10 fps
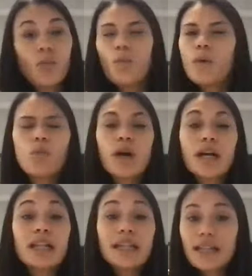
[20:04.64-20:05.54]
and
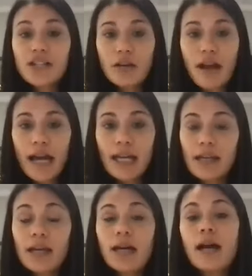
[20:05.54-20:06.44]
what clinics they're
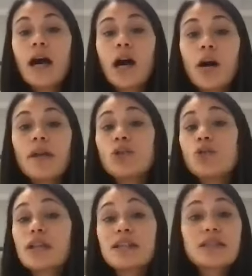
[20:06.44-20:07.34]
at. and
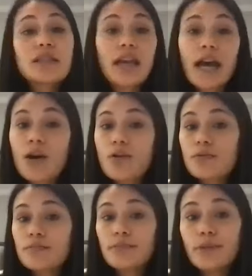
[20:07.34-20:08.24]
you can seek
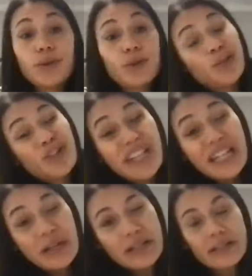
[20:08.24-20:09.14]
out, your
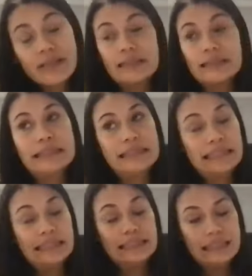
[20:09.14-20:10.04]
nearest.
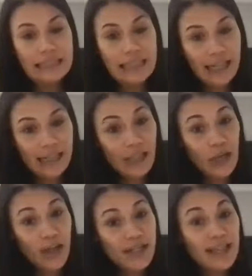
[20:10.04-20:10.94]

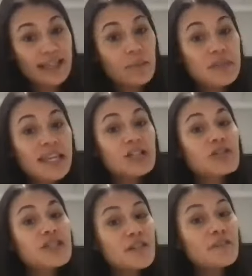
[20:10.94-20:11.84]
I think some
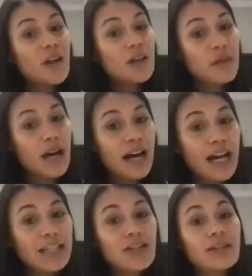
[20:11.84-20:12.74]
states are still falling
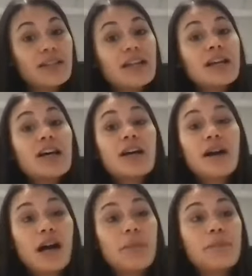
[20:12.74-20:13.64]
behind on
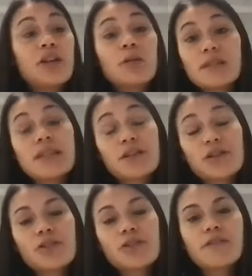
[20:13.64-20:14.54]
therapists that are
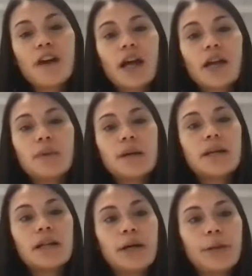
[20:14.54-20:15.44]
certified,
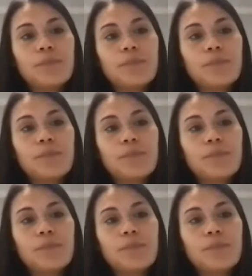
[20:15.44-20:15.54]
but